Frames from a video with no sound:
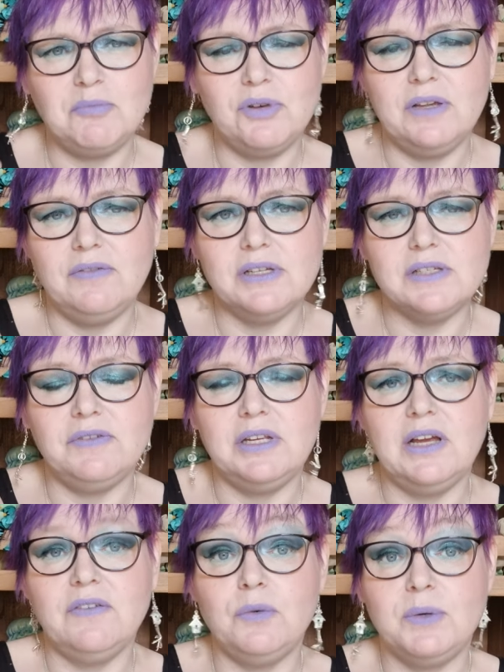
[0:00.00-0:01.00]
previous
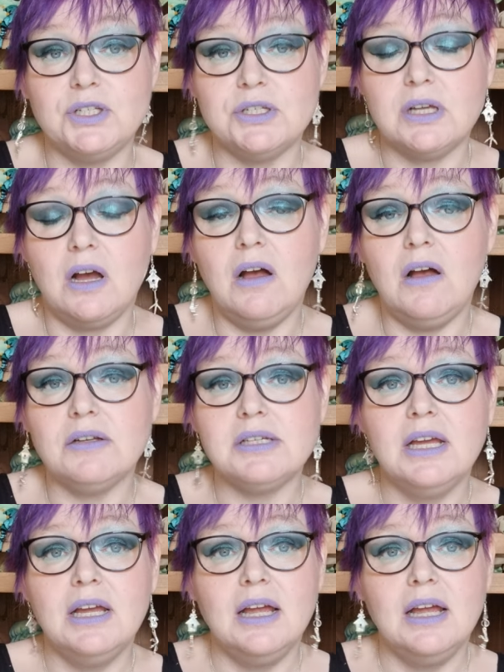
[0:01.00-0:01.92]
video for Witch's Heart,